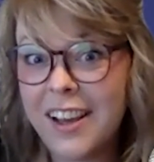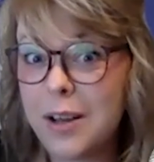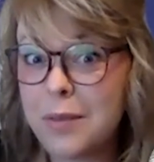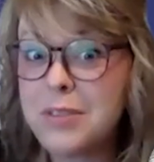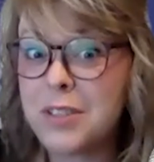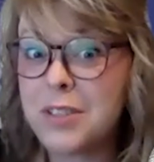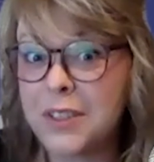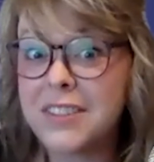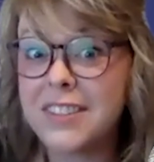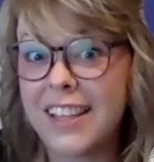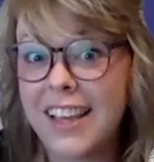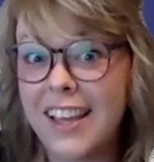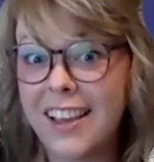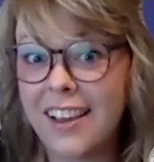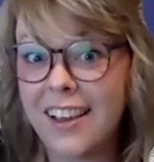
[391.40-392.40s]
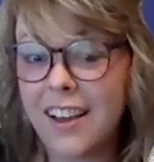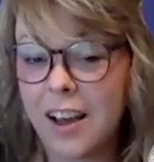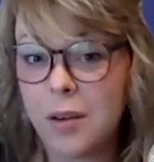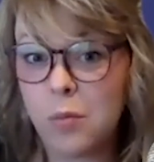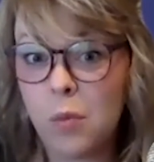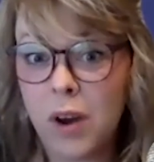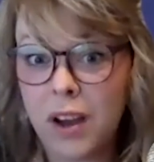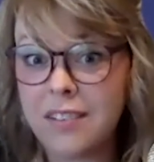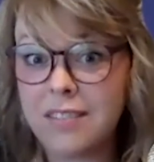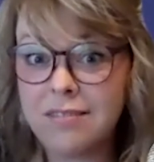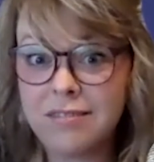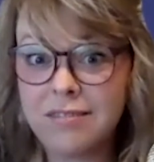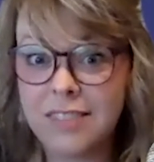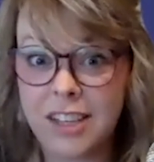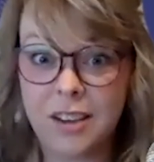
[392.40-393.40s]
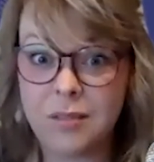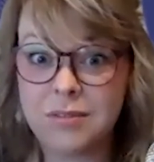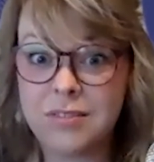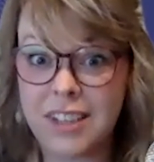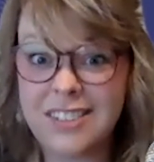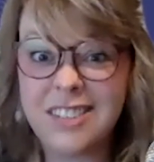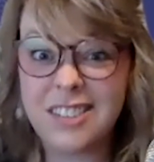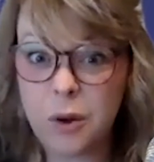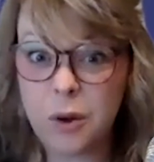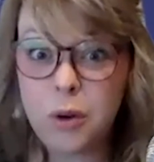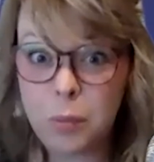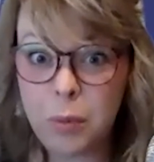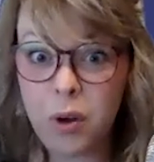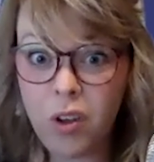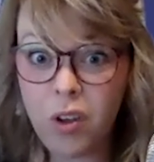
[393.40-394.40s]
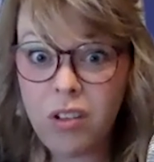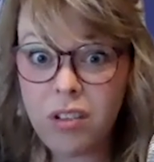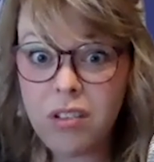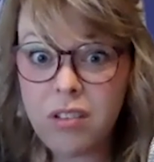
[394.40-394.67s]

certainly one, that is notable.